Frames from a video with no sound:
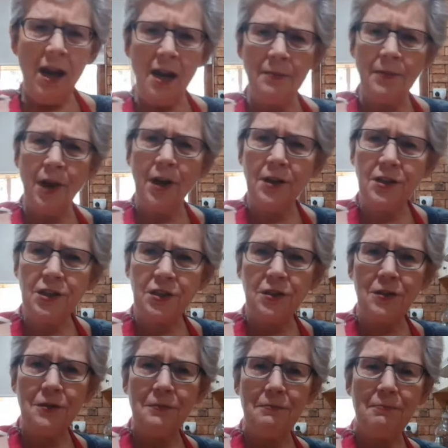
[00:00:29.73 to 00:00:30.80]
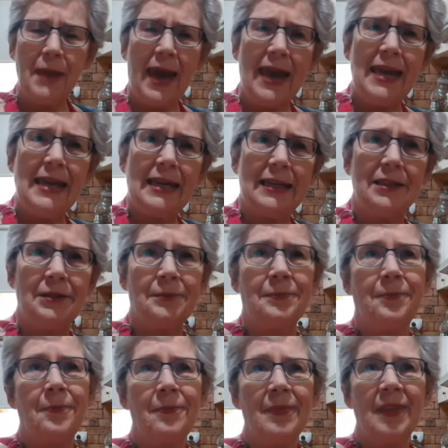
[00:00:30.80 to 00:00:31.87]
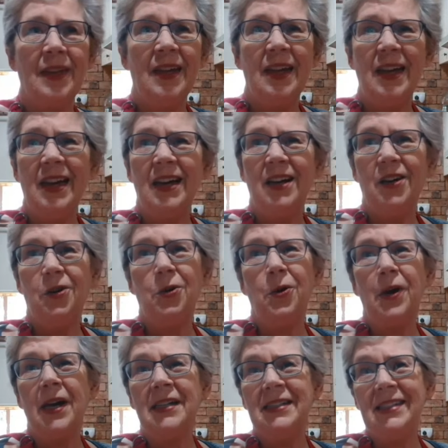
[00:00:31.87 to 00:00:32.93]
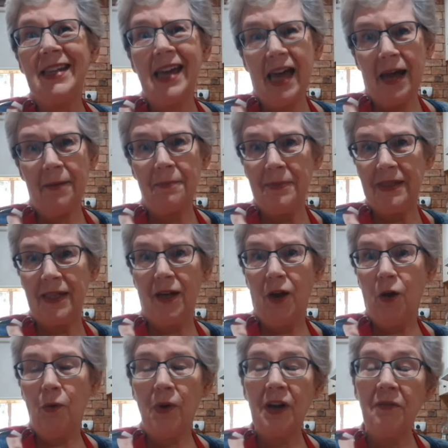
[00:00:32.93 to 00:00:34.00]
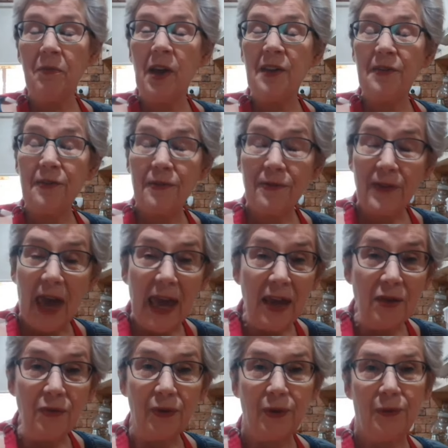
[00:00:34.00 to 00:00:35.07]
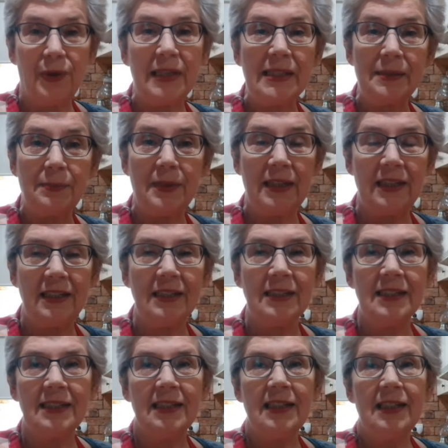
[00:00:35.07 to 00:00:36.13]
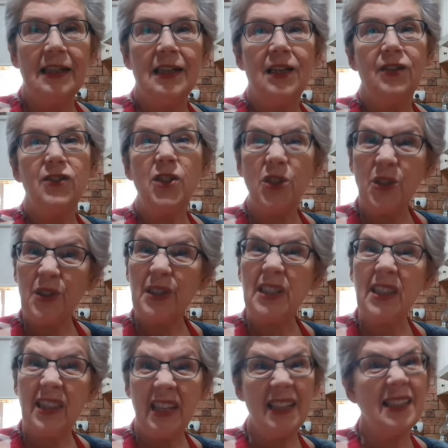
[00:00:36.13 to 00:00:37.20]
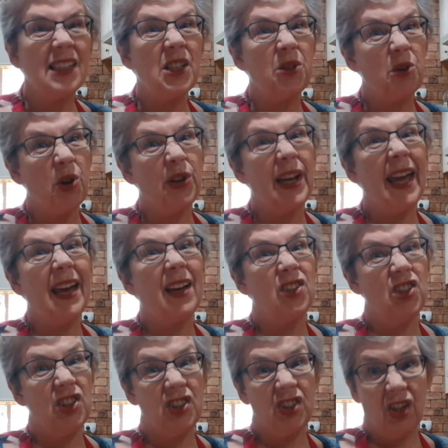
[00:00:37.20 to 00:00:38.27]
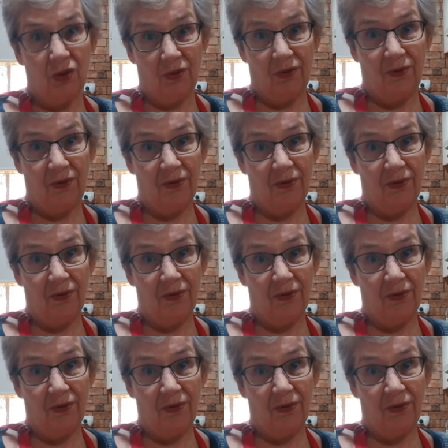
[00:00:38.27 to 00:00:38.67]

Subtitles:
I'm going to make or adapt one of my favorite recipes to use the things that are on our shelf.